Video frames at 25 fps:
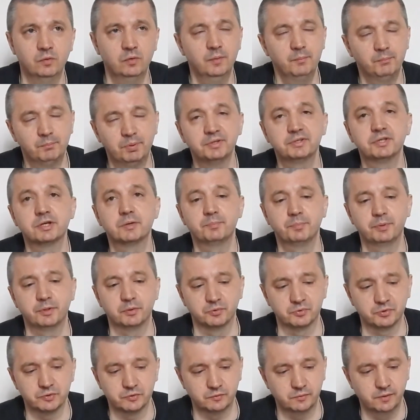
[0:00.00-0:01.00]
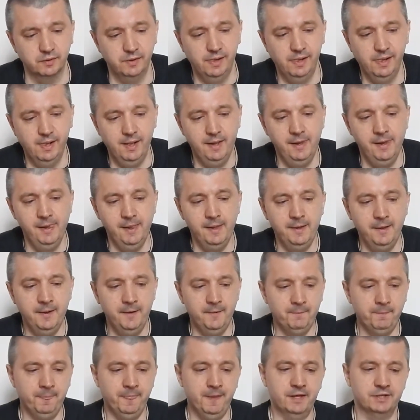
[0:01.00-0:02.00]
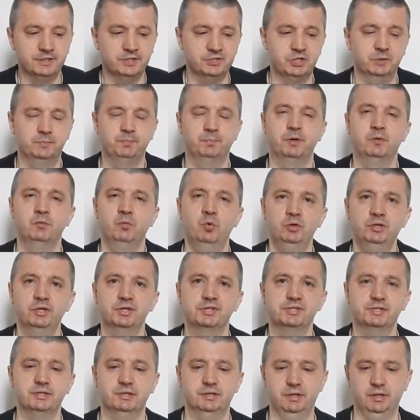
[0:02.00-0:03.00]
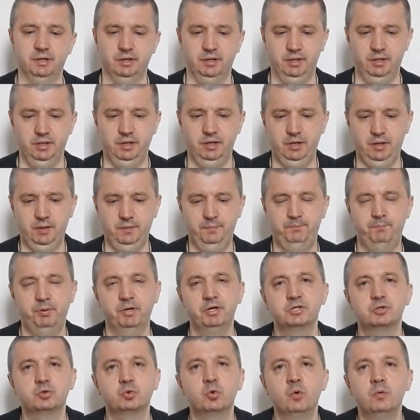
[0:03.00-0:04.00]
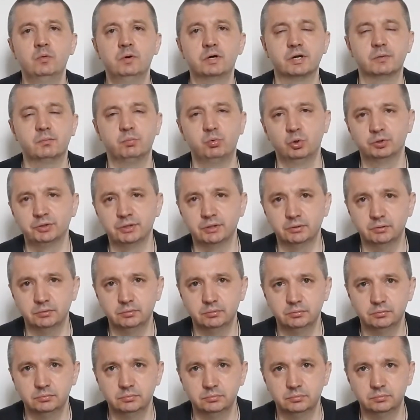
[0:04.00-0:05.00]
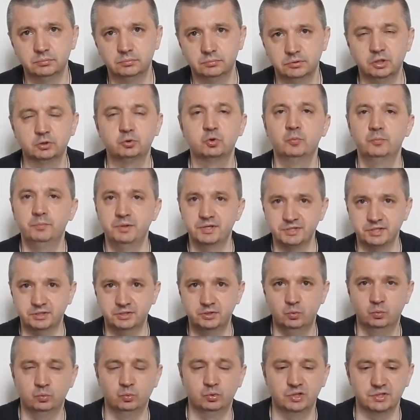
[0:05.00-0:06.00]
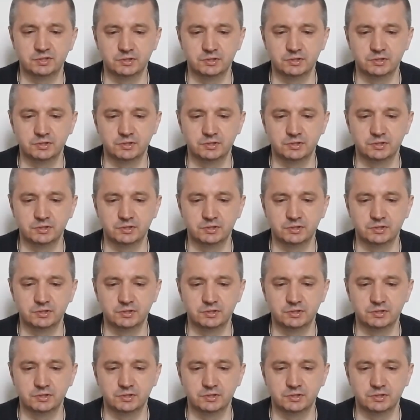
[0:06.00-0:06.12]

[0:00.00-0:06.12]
I asked where I was being taken to, and I was told that I had to show the place where the victim was left.